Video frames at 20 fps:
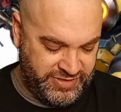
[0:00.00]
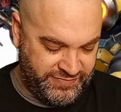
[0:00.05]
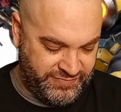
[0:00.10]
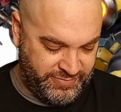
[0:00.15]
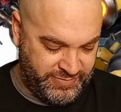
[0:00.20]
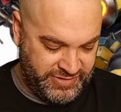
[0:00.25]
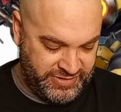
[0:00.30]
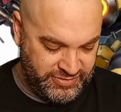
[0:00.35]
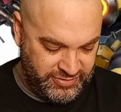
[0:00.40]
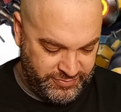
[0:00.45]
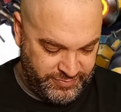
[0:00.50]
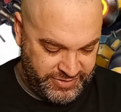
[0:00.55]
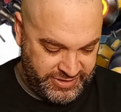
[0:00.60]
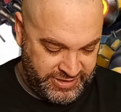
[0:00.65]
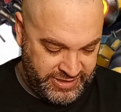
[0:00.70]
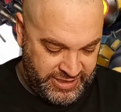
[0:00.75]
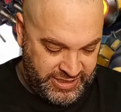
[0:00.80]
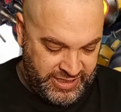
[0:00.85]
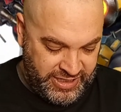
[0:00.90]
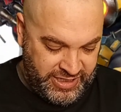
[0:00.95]
give them a little
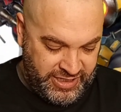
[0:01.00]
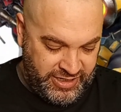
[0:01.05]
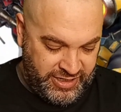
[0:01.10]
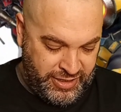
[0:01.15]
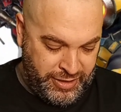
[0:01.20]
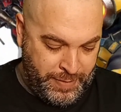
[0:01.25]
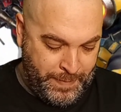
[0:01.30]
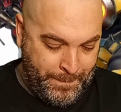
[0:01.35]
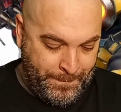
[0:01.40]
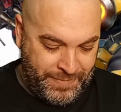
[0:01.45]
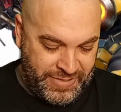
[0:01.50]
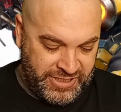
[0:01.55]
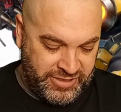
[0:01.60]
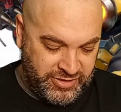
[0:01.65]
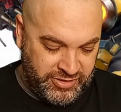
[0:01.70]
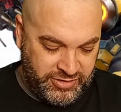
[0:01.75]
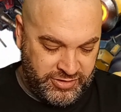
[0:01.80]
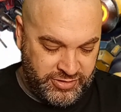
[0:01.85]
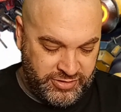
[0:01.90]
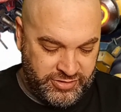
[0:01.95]
bit
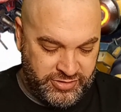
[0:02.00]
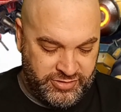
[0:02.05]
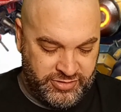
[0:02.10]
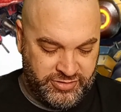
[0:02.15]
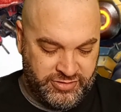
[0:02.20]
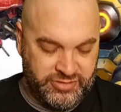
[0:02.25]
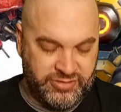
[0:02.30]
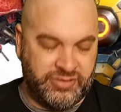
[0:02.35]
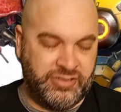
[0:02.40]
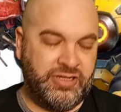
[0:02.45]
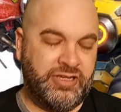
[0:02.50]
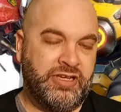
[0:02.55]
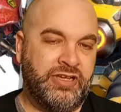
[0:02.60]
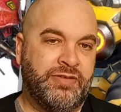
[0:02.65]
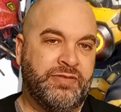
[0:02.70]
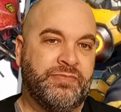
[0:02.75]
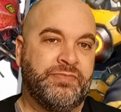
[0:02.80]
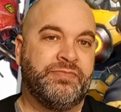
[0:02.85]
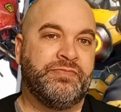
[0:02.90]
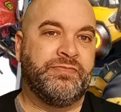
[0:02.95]
bigger
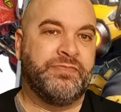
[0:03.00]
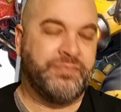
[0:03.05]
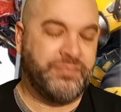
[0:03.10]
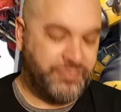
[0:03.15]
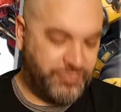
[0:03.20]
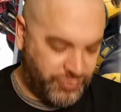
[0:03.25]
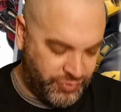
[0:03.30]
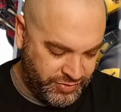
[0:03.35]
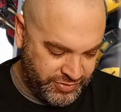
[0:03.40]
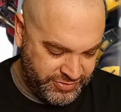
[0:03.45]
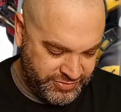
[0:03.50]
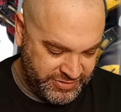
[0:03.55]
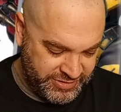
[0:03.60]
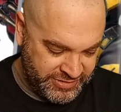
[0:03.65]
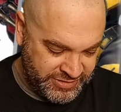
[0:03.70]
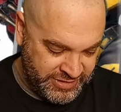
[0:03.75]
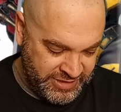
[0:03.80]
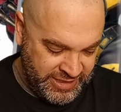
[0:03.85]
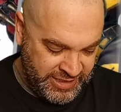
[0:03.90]
portraits.